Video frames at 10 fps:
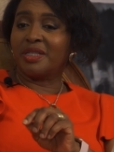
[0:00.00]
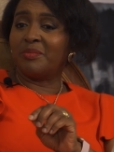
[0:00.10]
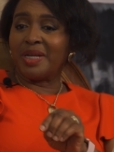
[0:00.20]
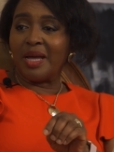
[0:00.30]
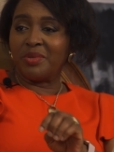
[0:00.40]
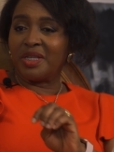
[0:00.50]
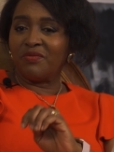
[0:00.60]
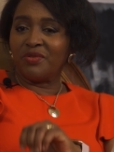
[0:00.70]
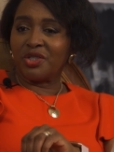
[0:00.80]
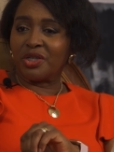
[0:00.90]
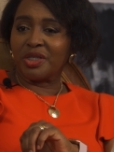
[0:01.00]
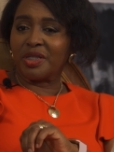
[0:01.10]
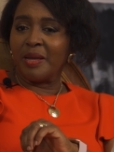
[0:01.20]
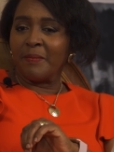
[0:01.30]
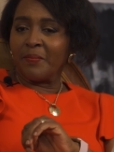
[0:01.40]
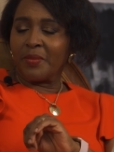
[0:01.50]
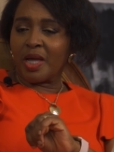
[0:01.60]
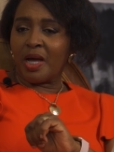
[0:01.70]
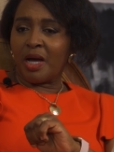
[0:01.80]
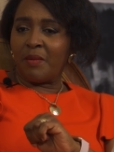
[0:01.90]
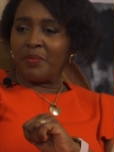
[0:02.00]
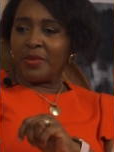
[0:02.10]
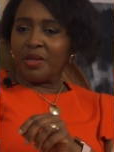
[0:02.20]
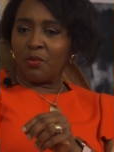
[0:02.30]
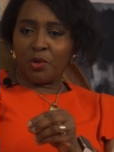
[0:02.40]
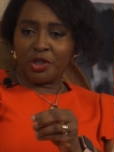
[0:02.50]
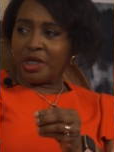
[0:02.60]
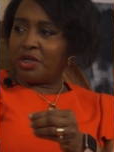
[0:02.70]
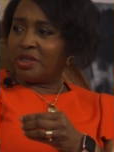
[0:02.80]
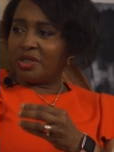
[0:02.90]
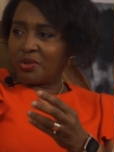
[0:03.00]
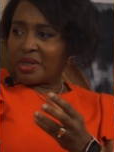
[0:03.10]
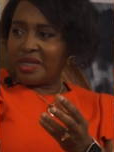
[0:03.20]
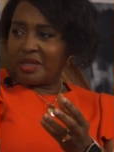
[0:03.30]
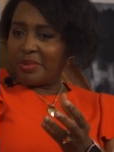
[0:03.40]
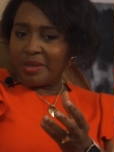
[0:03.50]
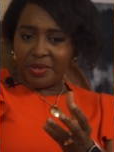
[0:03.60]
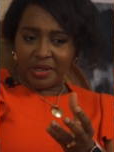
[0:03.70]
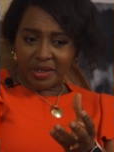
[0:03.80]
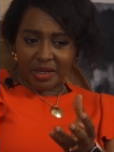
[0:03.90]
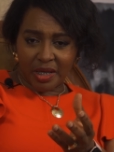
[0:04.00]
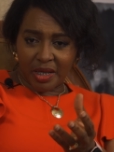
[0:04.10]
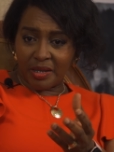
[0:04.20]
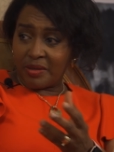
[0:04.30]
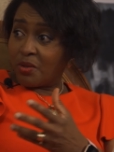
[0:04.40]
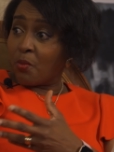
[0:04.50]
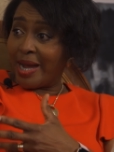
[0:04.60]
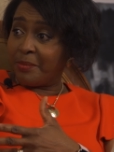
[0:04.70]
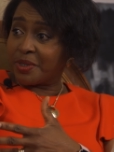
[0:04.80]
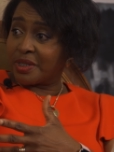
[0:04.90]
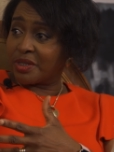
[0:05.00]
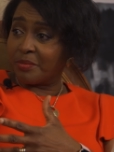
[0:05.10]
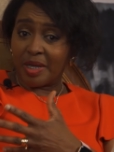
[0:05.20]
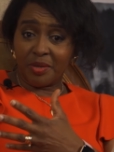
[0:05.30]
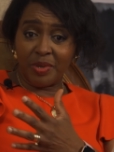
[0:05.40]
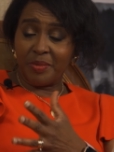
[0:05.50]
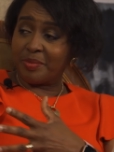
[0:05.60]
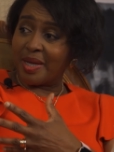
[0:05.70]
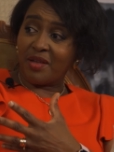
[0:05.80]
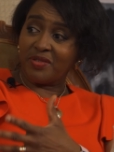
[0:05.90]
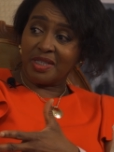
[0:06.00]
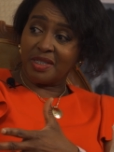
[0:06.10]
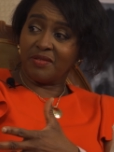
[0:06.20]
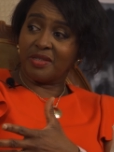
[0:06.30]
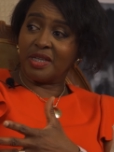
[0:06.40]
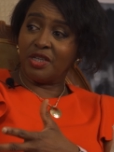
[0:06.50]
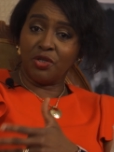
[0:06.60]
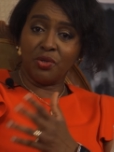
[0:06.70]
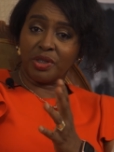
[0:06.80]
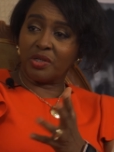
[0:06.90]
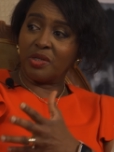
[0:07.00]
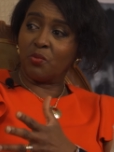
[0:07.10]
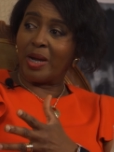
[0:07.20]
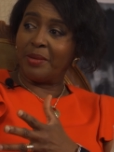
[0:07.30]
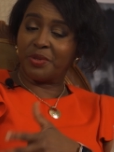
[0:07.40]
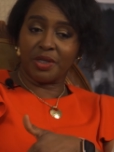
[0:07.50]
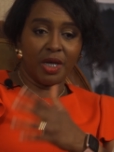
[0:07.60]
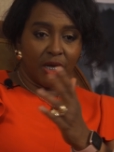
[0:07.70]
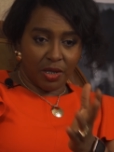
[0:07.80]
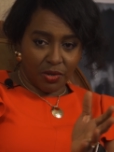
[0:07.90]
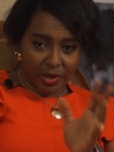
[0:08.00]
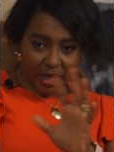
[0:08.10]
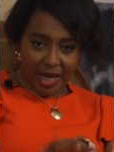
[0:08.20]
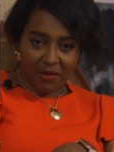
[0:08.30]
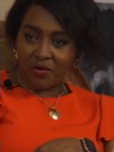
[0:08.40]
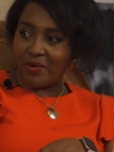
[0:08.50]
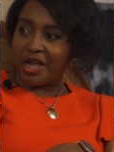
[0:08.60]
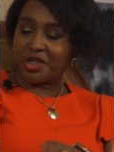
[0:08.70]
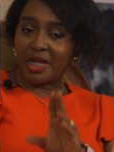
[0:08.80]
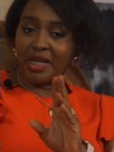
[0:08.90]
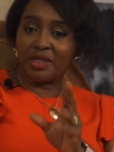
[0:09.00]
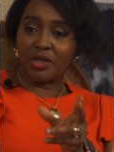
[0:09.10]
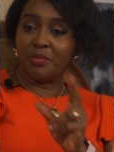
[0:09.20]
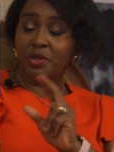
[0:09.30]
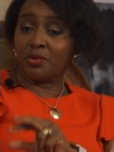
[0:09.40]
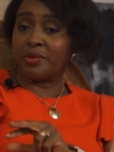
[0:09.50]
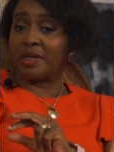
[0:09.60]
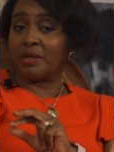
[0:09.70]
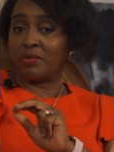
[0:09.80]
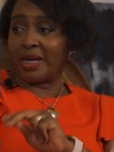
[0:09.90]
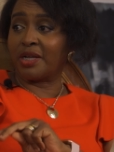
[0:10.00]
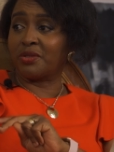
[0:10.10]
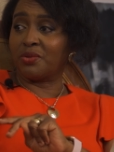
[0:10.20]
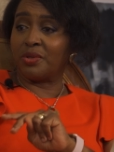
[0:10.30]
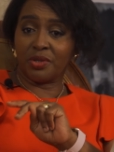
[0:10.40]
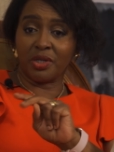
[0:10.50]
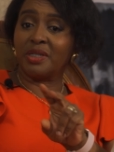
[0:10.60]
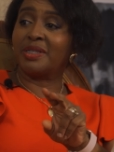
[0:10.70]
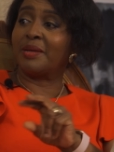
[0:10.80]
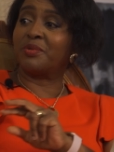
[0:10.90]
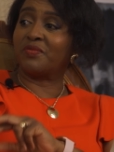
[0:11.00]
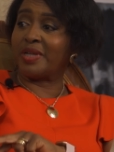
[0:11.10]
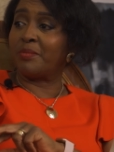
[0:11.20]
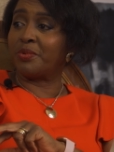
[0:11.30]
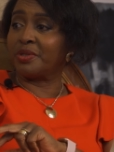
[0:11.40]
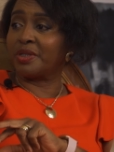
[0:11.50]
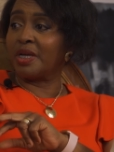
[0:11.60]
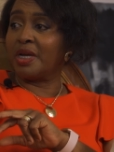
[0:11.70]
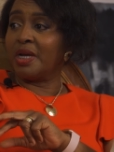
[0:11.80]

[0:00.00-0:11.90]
sometimes even just um, what you're using to clean the babies, uh, the wipes. Sometimes babies might have sensitive skin, use certain wipes, you can have a rash, and some children react to certain types of diapers.